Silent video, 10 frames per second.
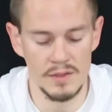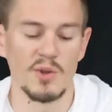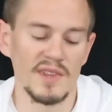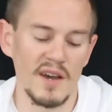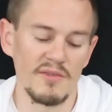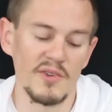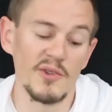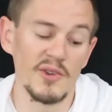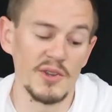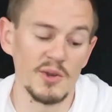So without
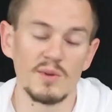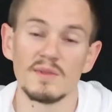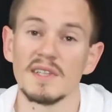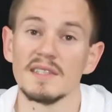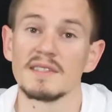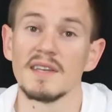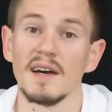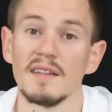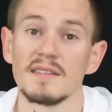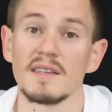further ado, let's
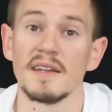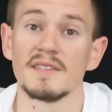get